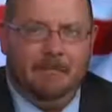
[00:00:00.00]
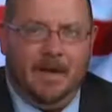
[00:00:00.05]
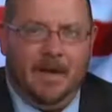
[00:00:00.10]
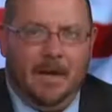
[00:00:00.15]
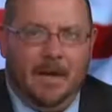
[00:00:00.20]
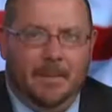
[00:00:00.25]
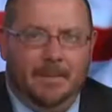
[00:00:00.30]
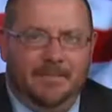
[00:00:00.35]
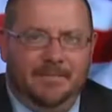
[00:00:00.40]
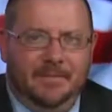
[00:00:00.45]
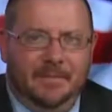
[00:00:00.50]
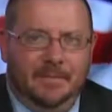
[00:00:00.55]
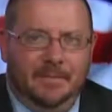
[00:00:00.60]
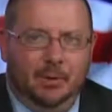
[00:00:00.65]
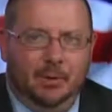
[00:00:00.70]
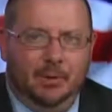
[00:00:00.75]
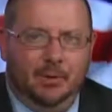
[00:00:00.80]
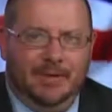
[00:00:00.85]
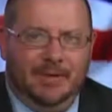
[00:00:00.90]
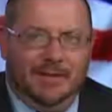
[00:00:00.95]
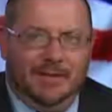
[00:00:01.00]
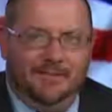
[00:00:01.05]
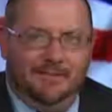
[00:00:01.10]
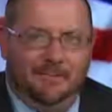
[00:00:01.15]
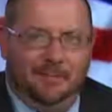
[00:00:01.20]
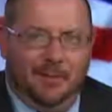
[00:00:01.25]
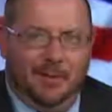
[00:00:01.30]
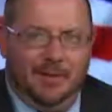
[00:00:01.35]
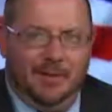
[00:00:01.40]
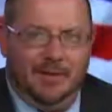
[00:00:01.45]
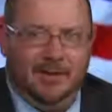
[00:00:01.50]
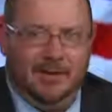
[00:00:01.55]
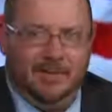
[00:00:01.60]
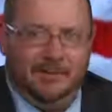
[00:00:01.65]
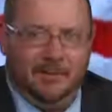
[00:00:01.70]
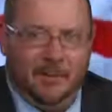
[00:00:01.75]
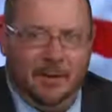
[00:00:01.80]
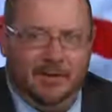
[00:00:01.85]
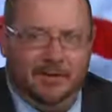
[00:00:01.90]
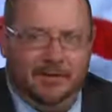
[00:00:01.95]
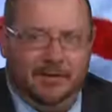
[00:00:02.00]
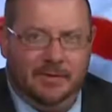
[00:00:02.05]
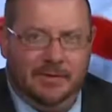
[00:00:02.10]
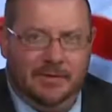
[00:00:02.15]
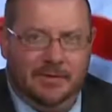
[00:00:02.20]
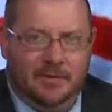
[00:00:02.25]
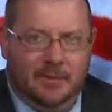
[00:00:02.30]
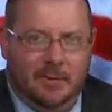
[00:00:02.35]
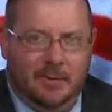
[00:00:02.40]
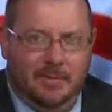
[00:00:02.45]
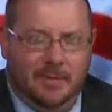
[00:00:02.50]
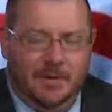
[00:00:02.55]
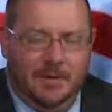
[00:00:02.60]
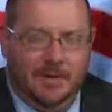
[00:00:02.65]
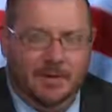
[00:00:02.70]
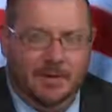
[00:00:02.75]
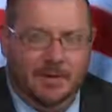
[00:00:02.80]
Absolutely brilliant. President Trump